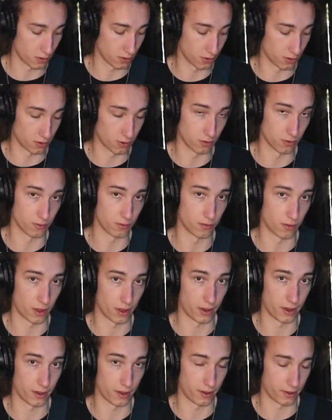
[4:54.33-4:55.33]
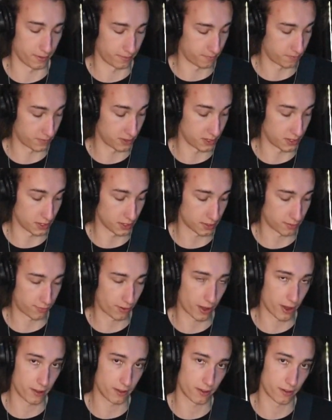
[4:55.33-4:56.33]
you go
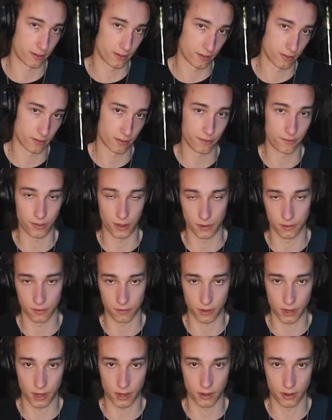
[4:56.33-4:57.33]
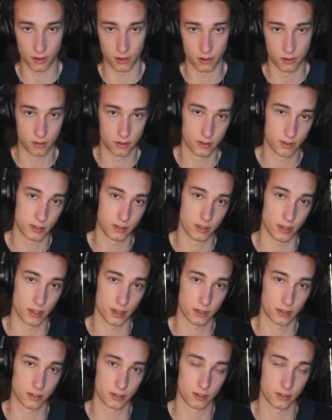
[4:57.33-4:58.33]
6th fret, 5th fret,
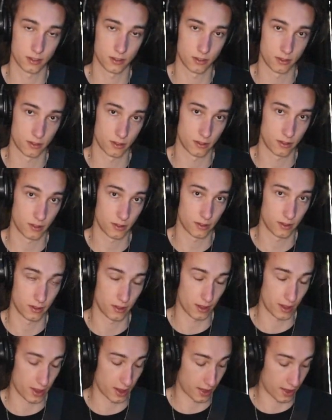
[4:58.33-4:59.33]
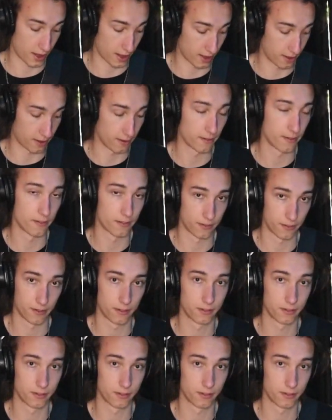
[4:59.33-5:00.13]
6th, and then